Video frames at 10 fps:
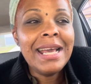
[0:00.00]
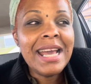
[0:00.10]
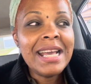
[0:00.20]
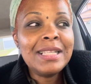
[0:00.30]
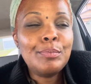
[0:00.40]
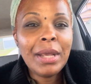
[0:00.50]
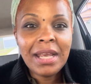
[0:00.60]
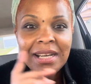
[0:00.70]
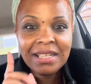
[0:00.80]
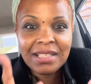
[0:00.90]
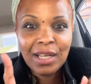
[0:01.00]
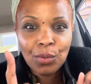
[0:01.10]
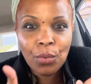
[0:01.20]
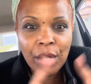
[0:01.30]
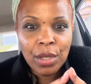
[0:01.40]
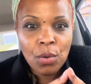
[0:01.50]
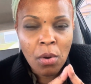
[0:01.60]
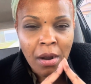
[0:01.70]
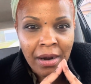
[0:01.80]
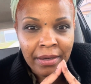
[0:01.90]
is being content where you
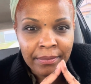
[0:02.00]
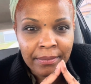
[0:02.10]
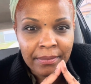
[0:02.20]
are.